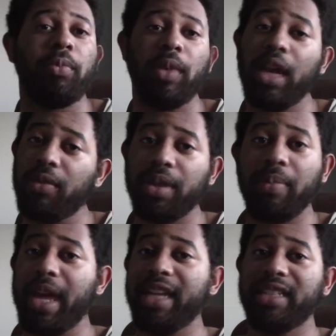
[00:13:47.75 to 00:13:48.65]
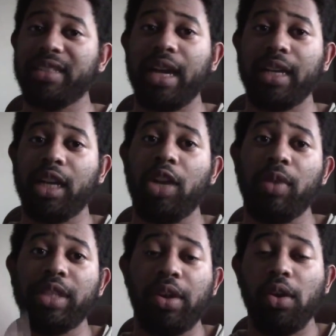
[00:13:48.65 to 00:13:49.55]
whenever the man does not get a
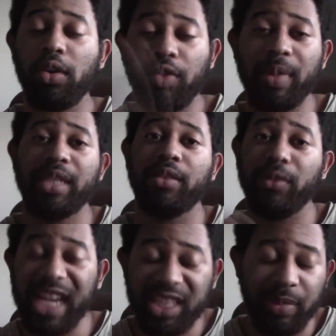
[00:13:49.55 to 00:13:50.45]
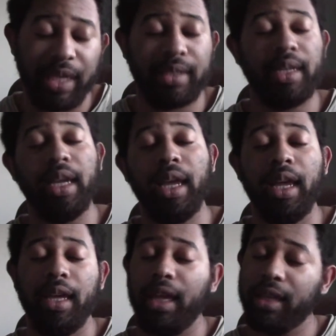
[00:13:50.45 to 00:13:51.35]
return from his investment,
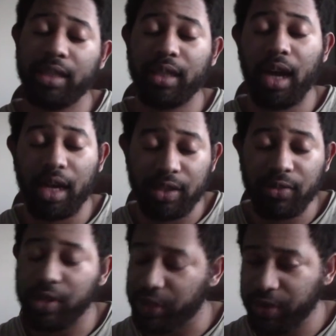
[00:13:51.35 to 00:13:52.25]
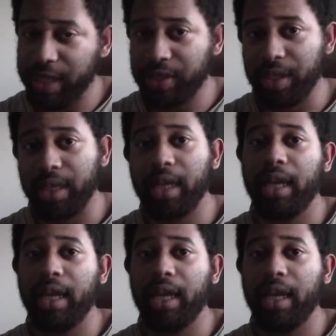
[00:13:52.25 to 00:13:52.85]
it can cause frustration.